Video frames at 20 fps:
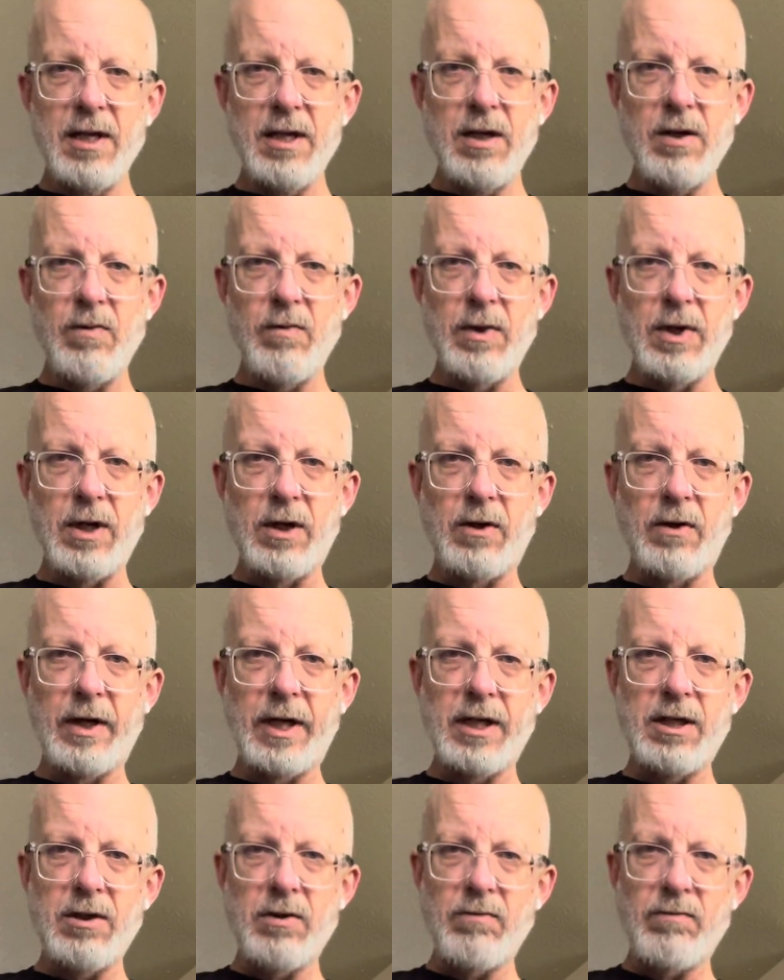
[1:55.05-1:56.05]
You want to
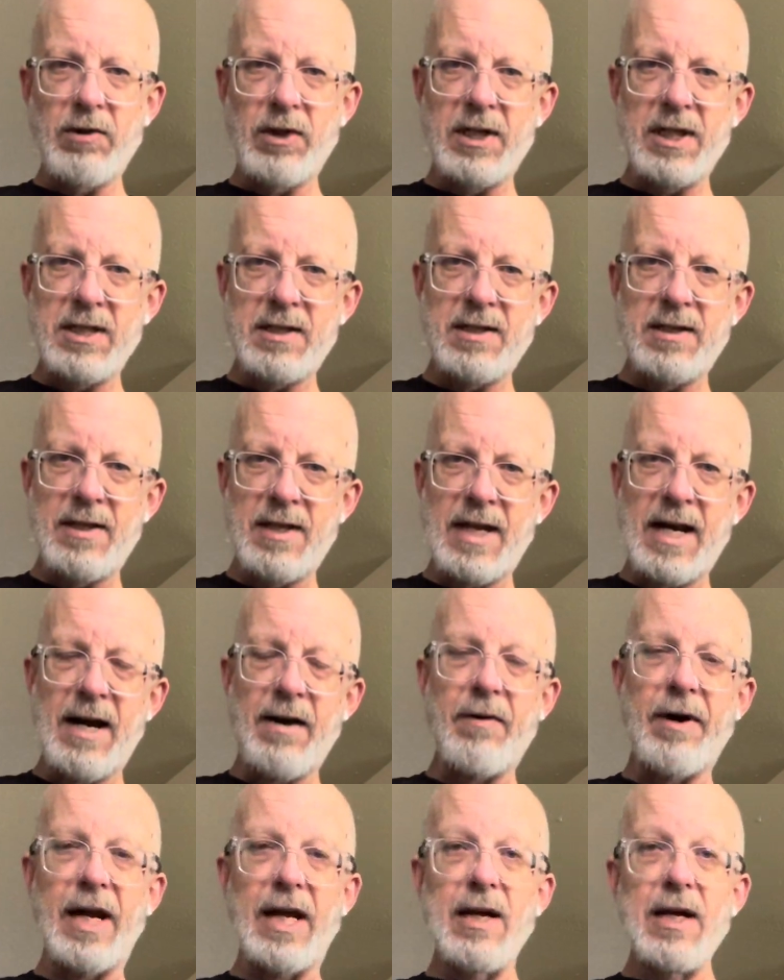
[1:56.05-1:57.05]
correct your release
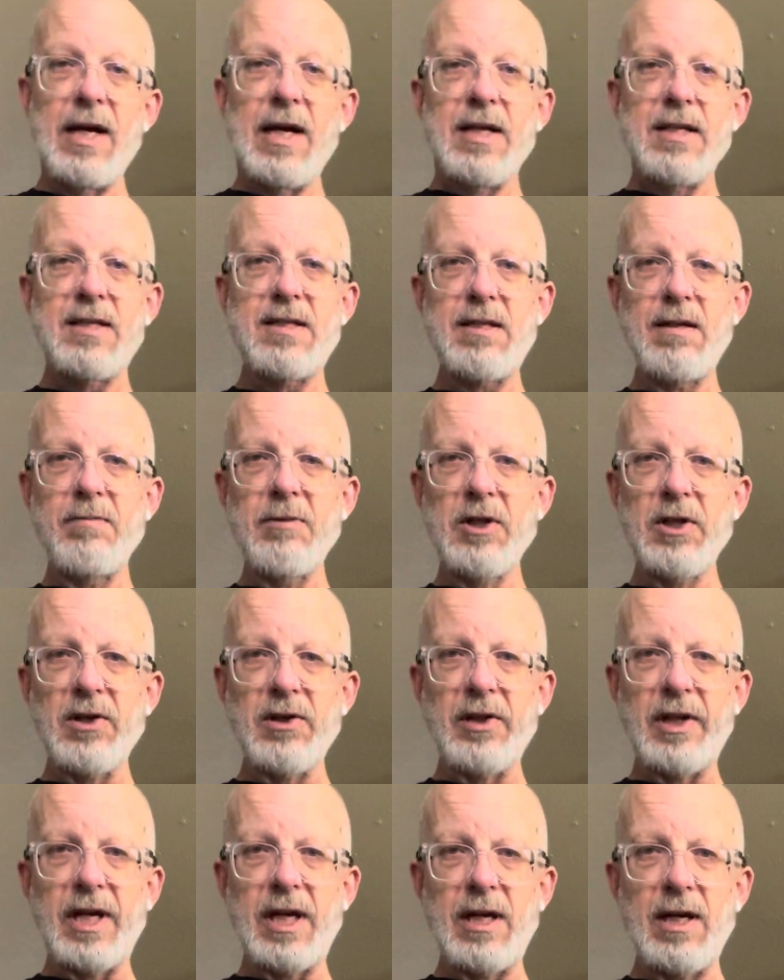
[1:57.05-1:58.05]
that way.
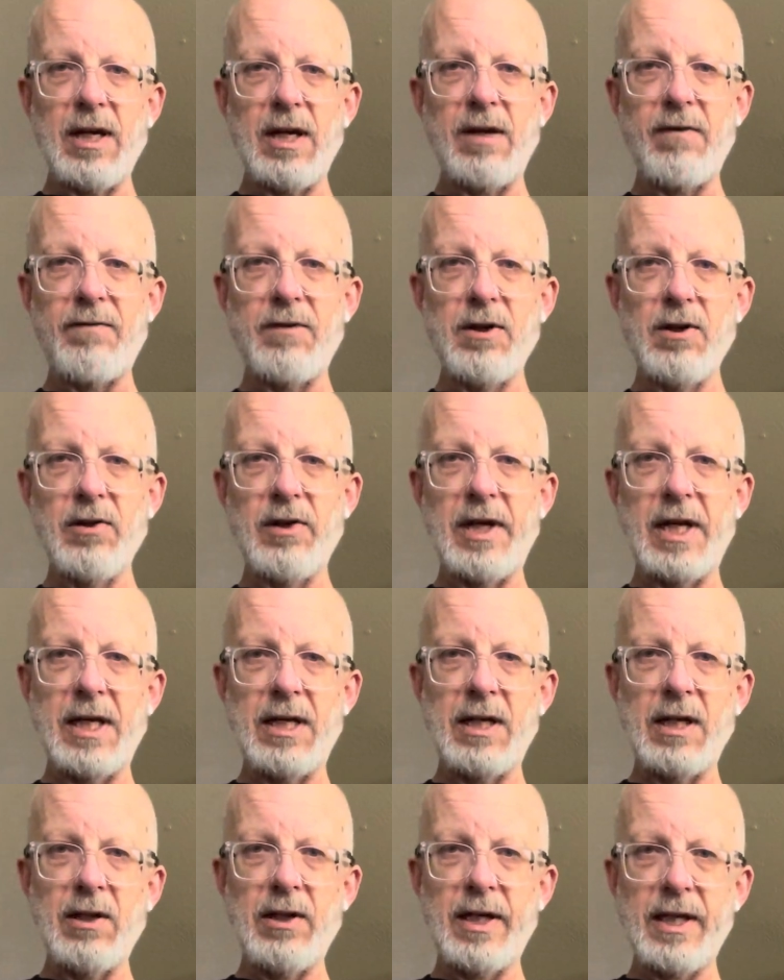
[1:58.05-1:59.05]
Similarly, if you're
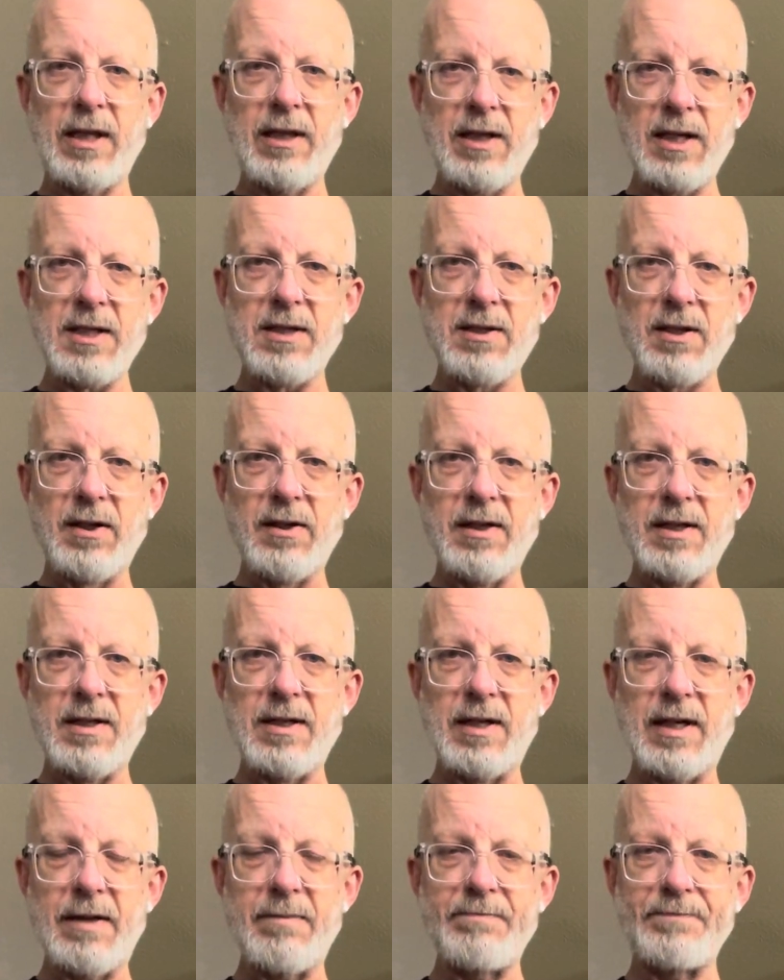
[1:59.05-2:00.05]
landing like this all the
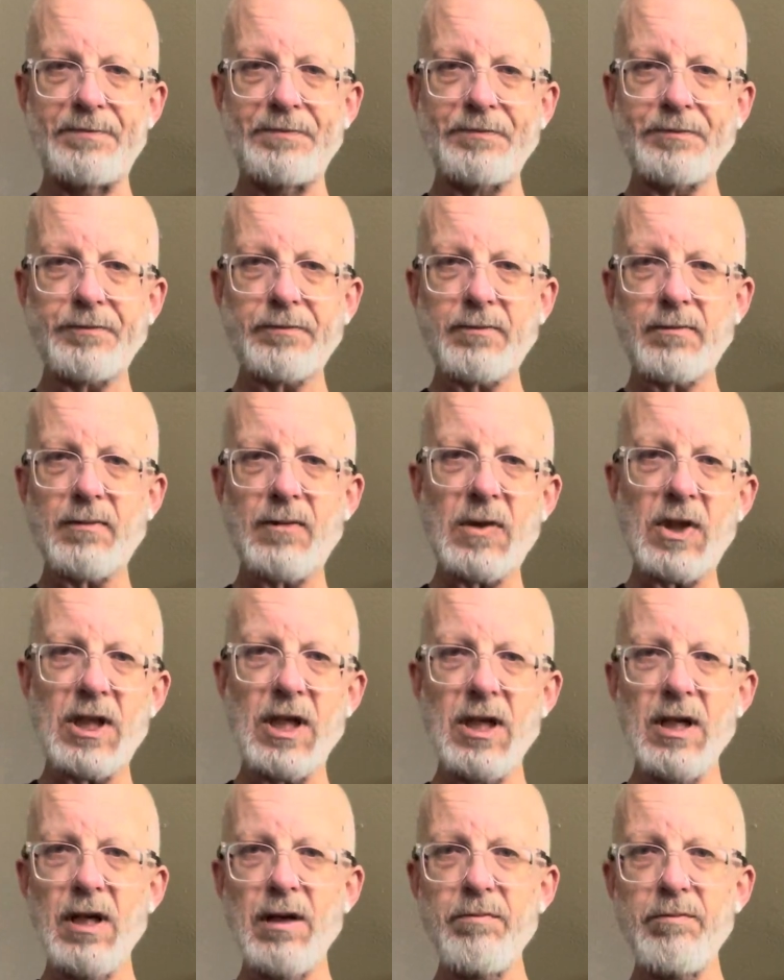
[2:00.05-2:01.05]
time,
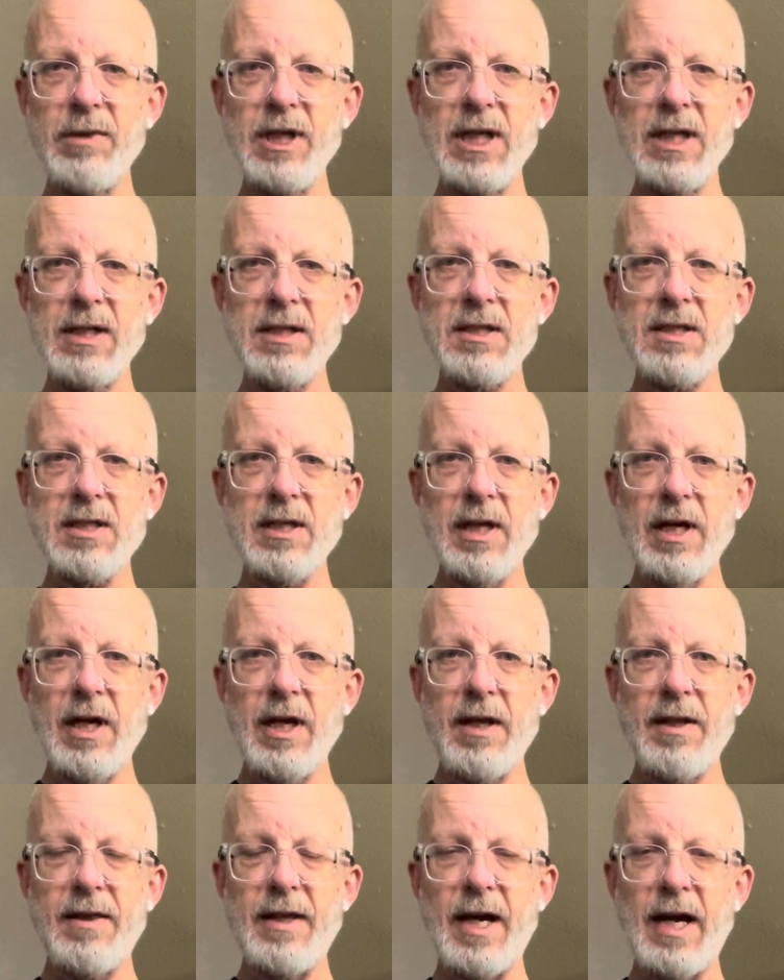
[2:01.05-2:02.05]
it means
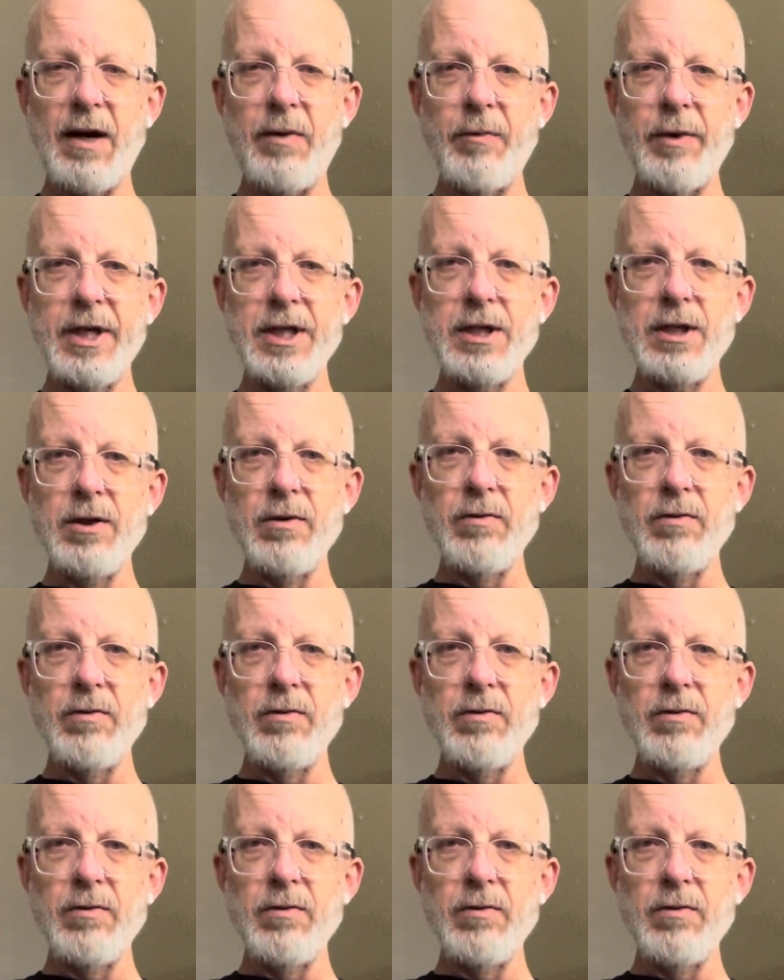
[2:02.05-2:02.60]
that when you